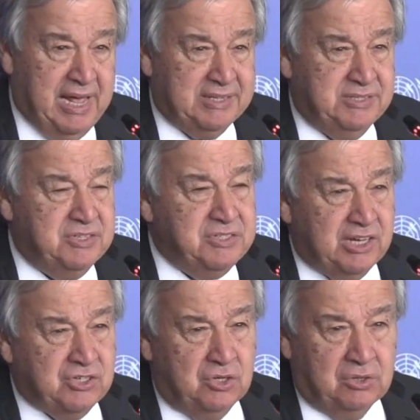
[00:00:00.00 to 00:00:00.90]
because
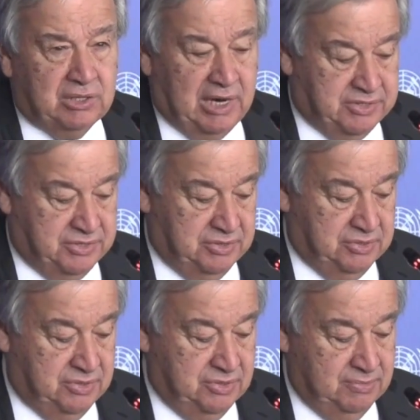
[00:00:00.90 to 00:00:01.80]
one is the
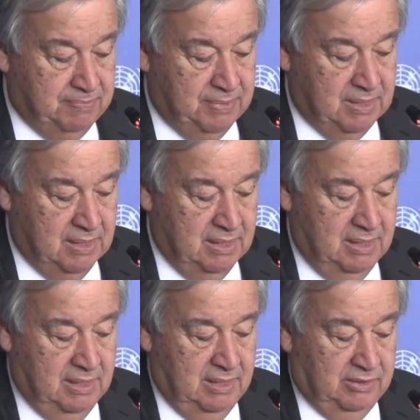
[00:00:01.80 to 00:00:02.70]
biodiversity COP and the other
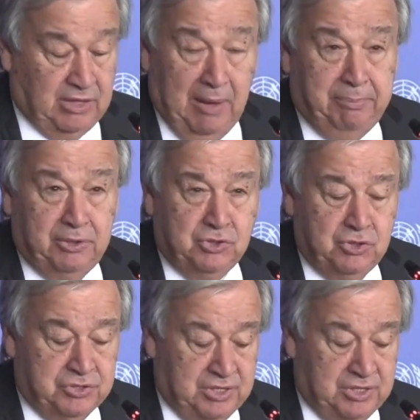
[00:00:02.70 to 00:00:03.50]
one is the climate COP.